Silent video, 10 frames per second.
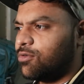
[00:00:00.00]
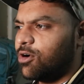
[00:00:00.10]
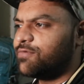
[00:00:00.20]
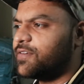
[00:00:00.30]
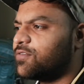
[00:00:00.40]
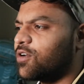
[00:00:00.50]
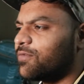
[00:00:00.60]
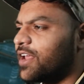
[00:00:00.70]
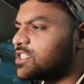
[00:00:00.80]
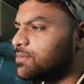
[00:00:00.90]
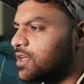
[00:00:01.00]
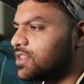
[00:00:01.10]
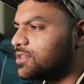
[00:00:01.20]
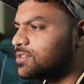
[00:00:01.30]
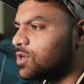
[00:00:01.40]
25th of next
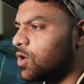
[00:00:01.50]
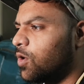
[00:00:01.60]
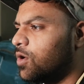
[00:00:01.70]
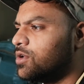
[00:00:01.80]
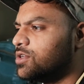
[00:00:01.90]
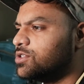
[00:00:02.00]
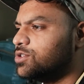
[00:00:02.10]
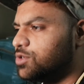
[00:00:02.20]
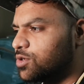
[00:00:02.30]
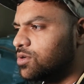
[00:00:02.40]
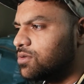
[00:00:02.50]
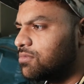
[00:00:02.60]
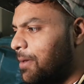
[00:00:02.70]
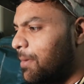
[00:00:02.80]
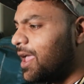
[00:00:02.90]
month, so June.
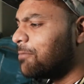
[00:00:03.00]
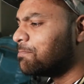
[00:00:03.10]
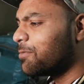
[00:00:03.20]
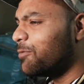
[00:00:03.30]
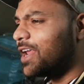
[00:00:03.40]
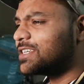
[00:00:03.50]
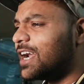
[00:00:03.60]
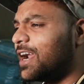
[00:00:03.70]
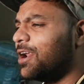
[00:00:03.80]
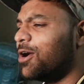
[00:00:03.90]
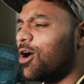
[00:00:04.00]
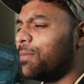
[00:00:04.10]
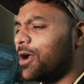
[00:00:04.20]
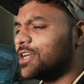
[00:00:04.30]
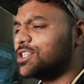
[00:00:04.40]
But yeah, very excited.
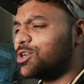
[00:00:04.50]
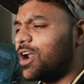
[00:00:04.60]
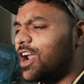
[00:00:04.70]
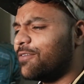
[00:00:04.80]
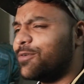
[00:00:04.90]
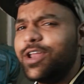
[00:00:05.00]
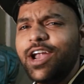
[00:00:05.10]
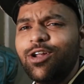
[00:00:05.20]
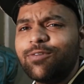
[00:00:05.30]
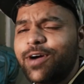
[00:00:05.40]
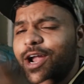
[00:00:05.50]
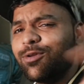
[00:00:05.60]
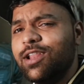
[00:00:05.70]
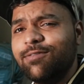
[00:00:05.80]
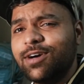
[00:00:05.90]
Hope you guys enjoyed it. If you did, don't forget
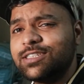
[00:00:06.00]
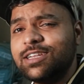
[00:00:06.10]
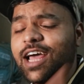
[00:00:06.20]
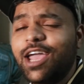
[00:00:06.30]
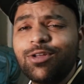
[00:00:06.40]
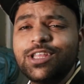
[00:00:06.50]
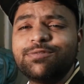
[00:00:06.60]
to leave a like on